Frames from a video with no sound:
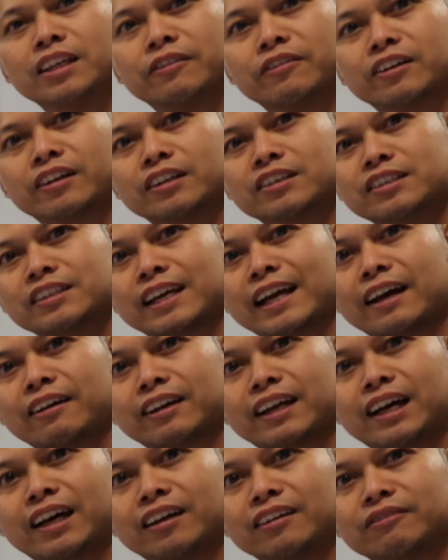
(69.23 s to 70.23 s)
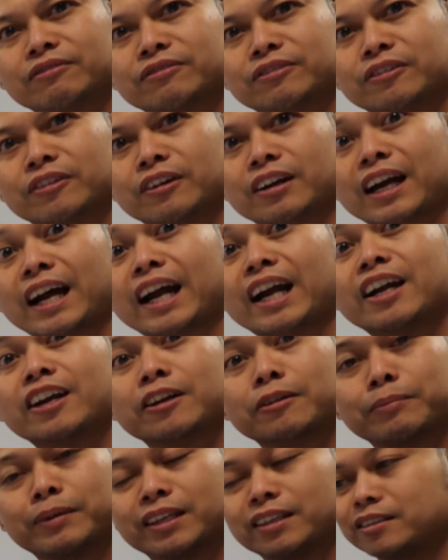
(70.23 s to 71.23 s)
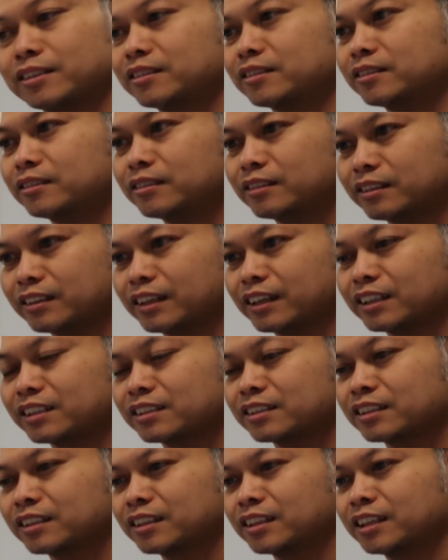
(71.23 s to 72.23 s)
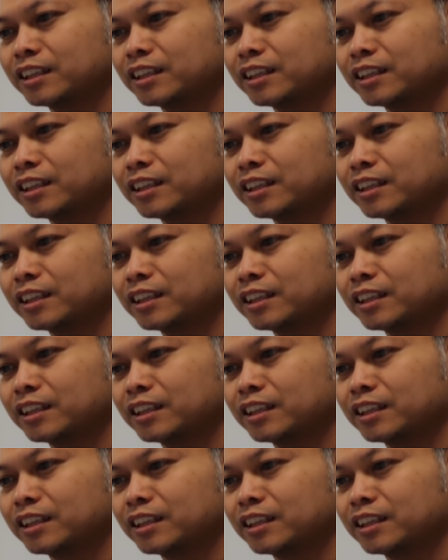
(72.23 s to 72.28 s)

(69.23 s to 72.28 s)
to give her a shout out for hiring me to do this,